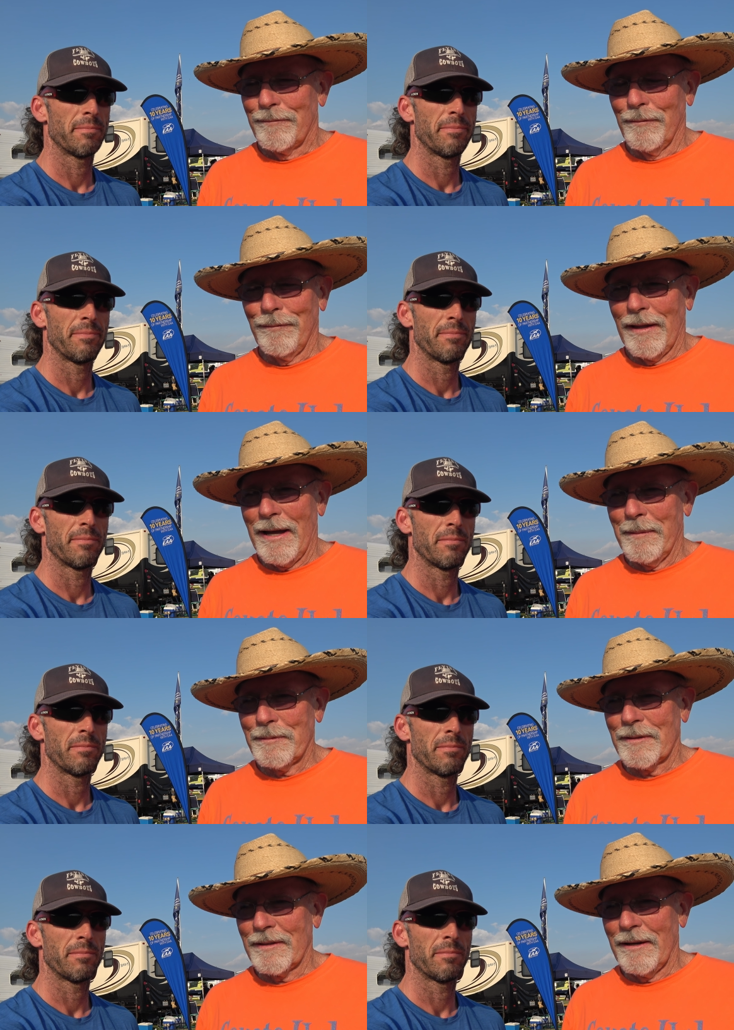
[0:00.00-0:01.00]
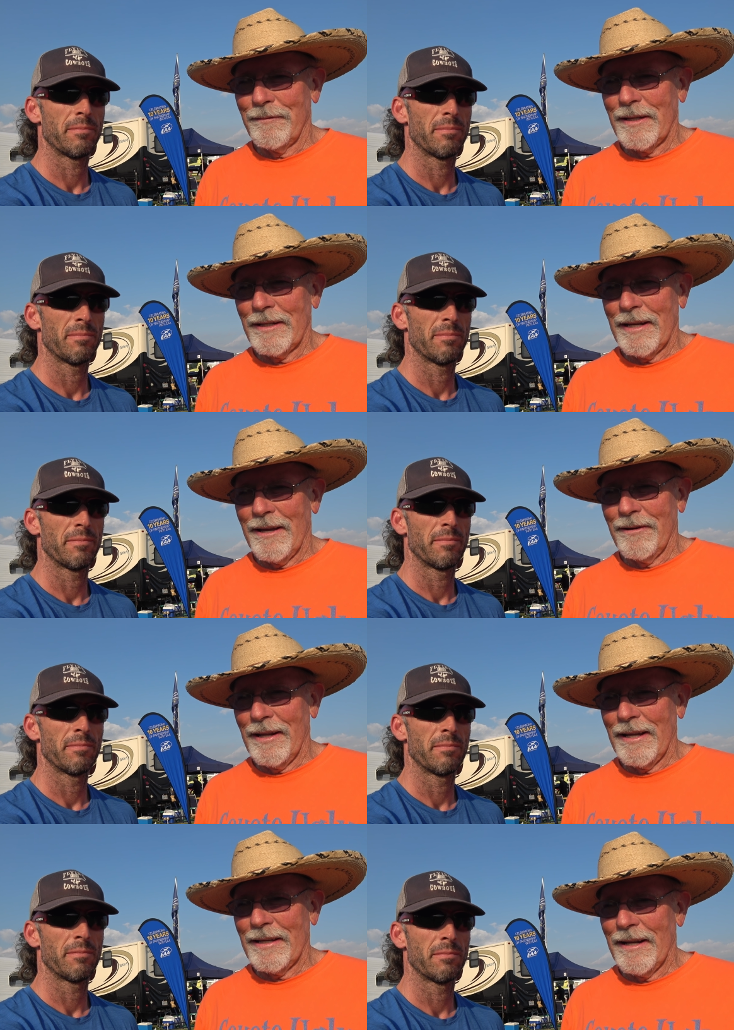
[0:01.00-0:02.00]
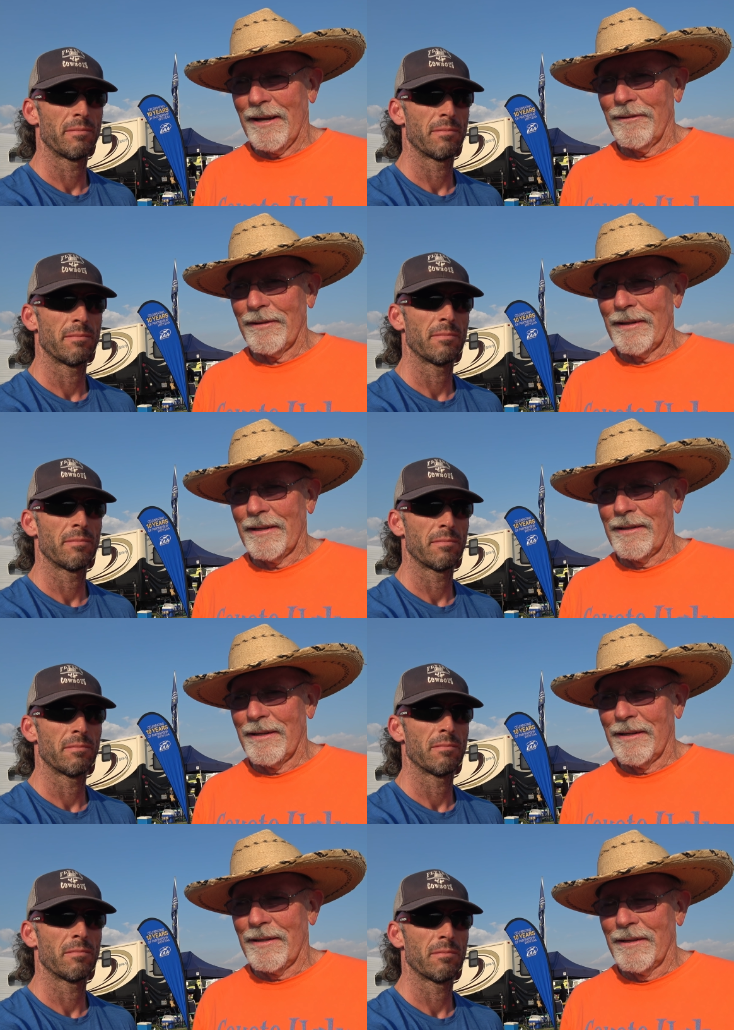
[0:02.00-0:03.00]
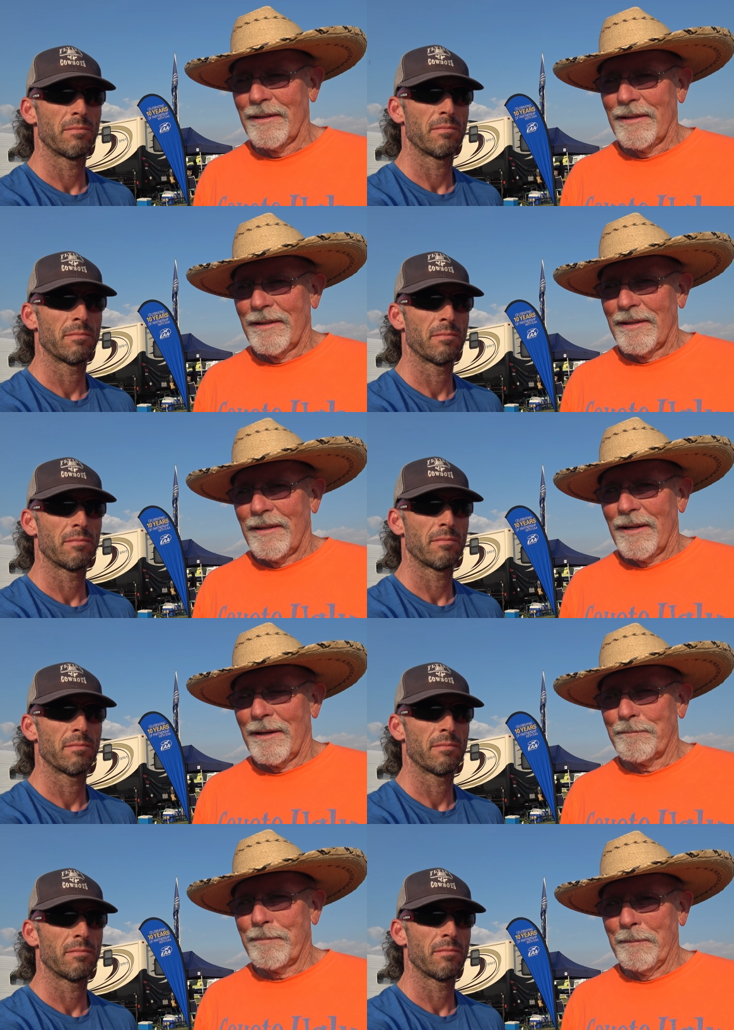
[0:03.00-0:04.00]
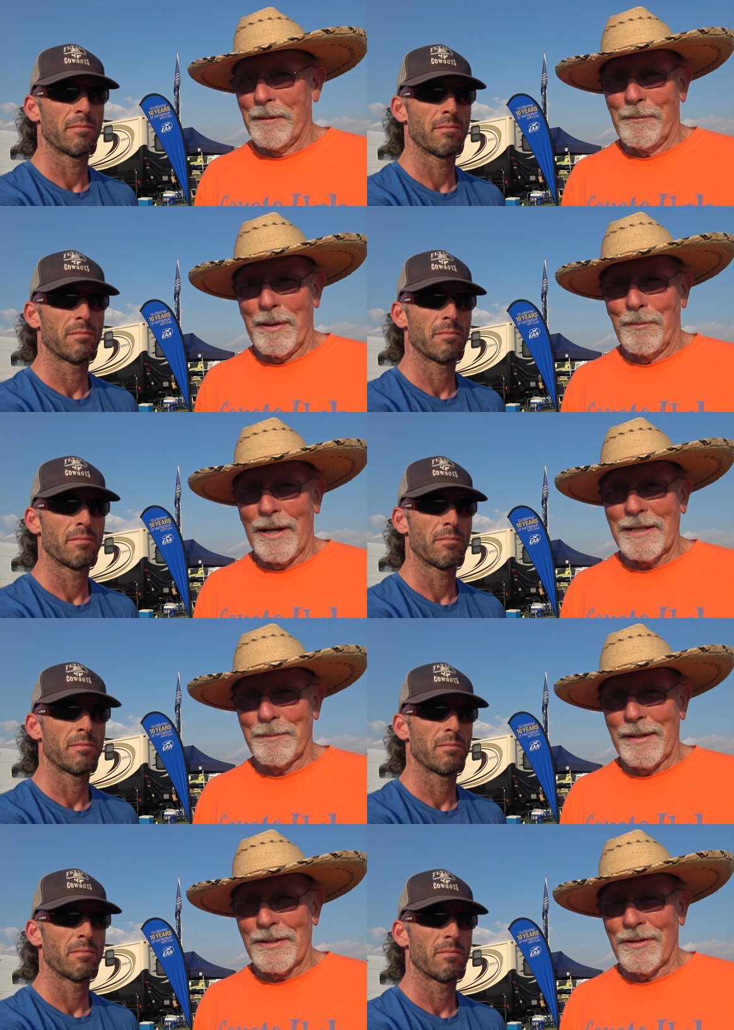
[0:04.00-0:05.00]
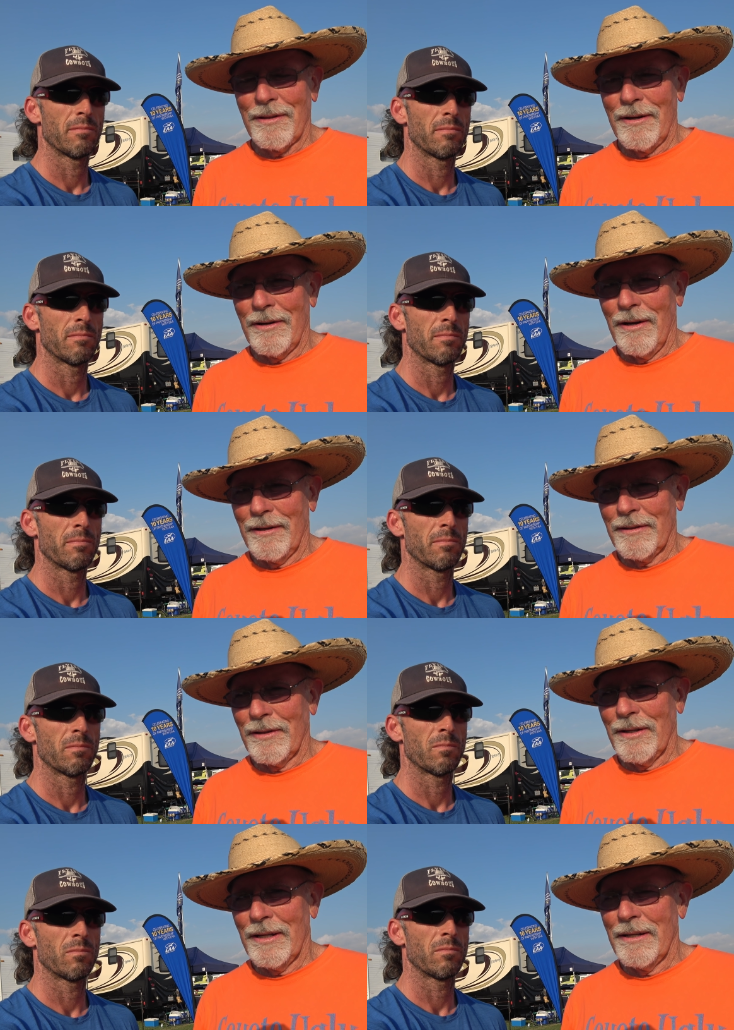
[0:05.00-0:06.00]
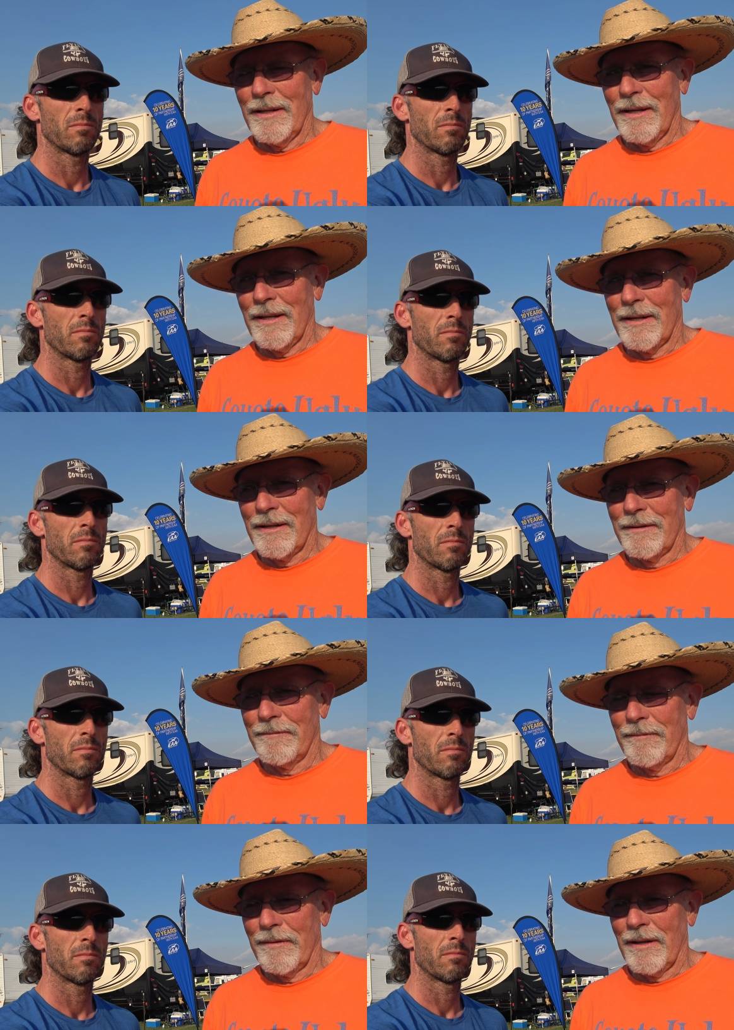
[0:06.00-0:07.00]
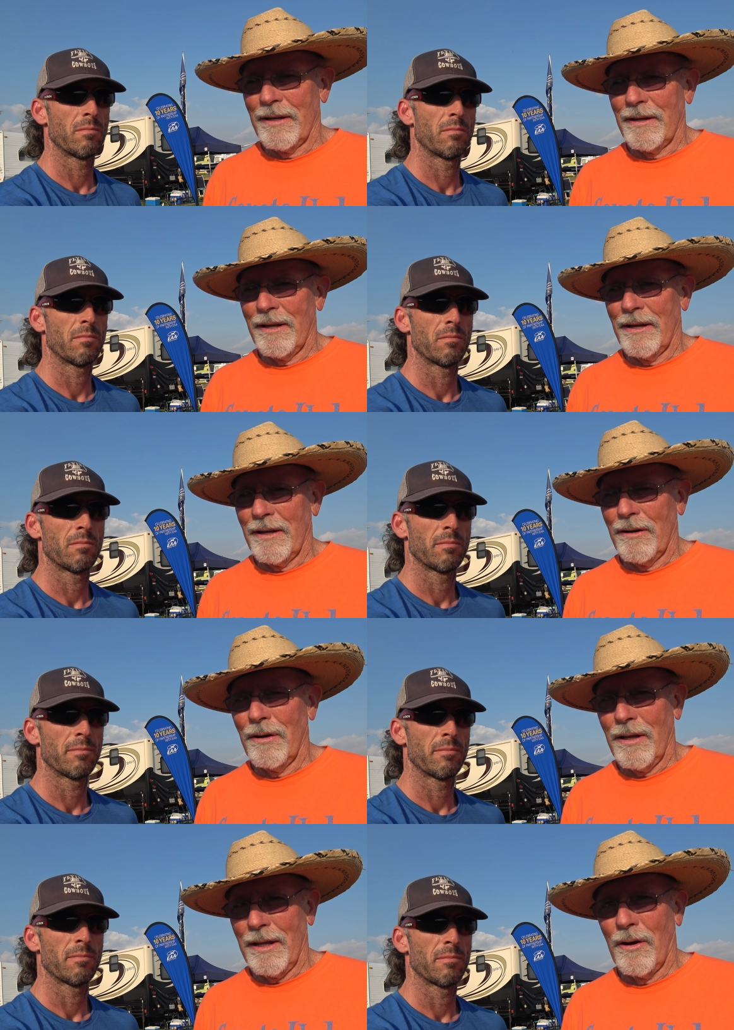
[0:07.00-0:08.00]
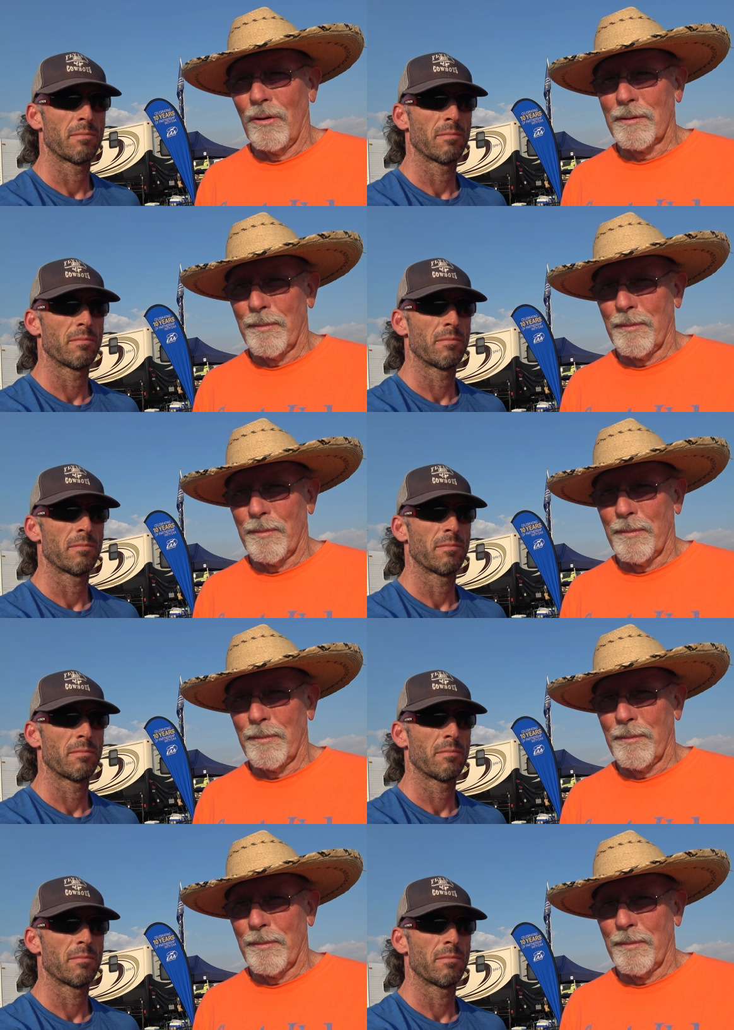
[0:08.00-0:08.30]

Speaker 1: full flaps and everything down, hanging out and uh, I bump up my brakes, make sure they're on good, and and uh, and hold